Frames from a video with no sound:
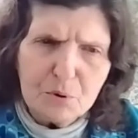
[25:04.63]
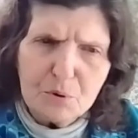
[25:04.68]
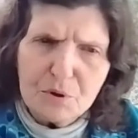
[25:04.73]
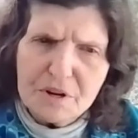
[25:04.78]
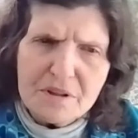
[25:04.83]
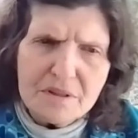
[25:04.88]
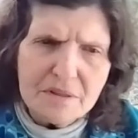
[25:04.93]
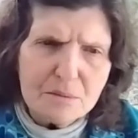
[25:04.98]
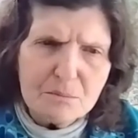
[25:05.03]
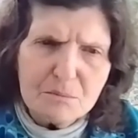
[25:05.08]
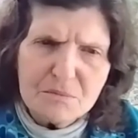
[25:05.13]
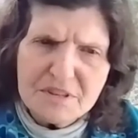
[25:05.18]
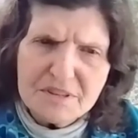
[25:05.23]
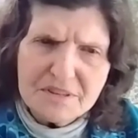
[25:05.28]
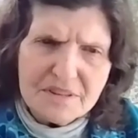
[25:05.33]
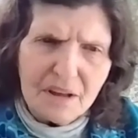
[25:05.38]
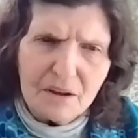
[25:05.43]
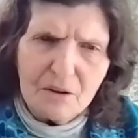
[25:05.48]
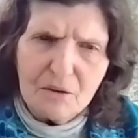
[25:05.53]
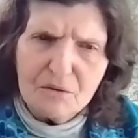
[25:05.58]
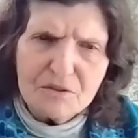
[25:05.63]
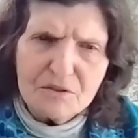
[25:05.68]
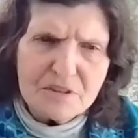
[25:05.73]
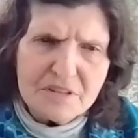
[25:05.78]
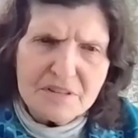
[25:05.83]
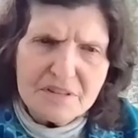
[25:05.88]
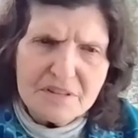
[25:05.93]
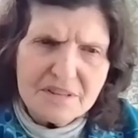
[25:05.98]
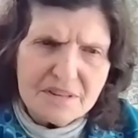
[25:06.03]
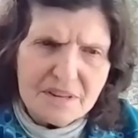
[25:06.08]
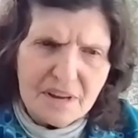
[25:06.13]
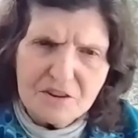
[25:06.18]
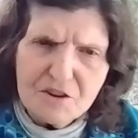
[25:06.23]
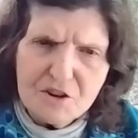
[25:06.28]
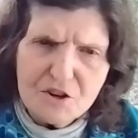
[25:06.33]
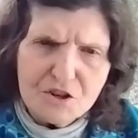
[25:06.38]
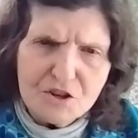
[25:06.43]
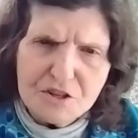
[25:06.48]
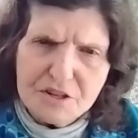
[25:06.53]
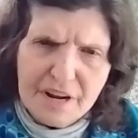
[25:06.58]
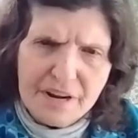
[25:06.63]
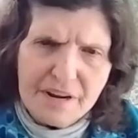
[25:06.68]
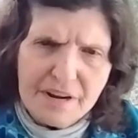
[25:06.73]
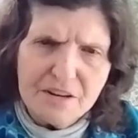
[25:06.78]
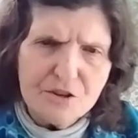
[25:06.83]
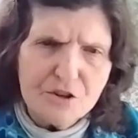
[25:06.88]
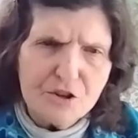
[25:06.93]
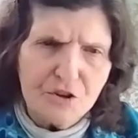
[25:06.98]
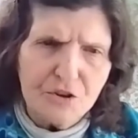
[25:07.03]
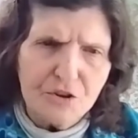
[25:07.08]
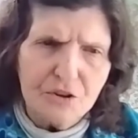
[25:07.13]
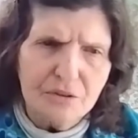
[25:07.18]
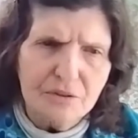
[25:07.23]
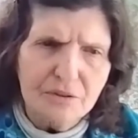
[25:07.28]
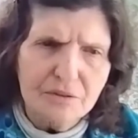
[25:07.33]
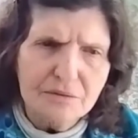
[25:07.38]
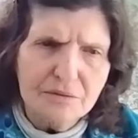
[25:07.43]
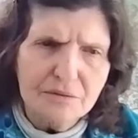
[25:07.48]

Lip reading: putting themselves in such danger.